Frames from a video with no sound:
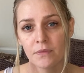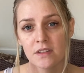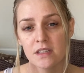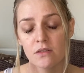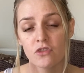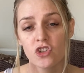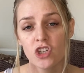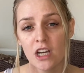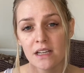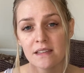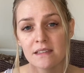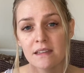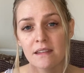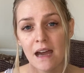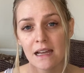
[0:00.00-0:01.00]
So
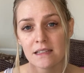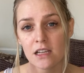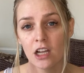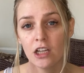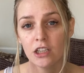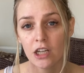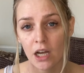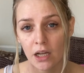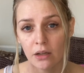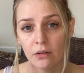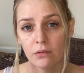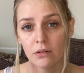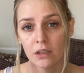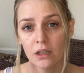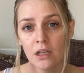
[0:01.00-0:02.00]
just that
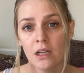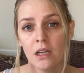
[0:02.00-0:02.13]
alone